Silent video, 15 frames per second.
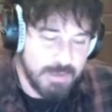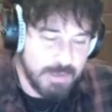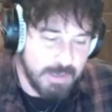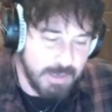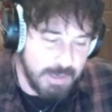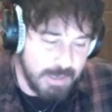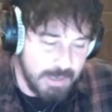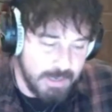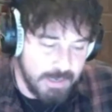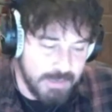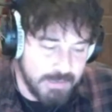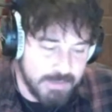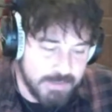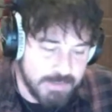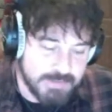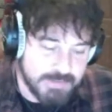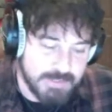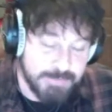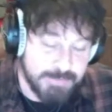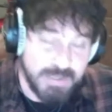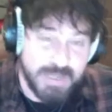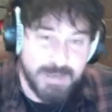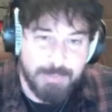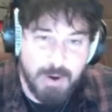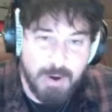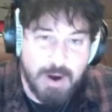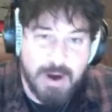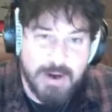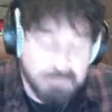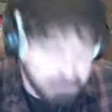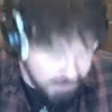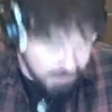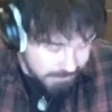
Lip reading: does it play a part?